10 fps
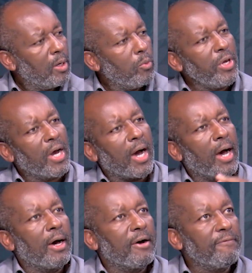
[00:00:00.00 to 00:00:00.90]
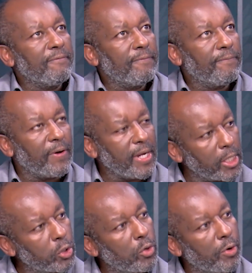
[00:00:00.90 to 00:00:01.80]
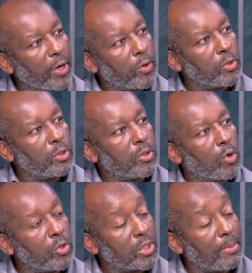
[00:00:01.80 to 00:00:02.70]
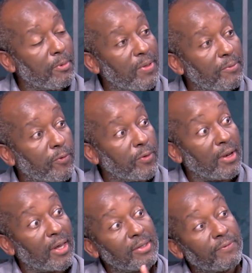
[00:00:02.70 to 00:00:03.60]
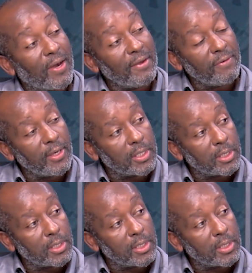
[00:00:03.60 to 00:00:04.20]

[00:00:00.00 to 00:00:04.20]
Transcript: We have financial records on some of them for the last 5 years.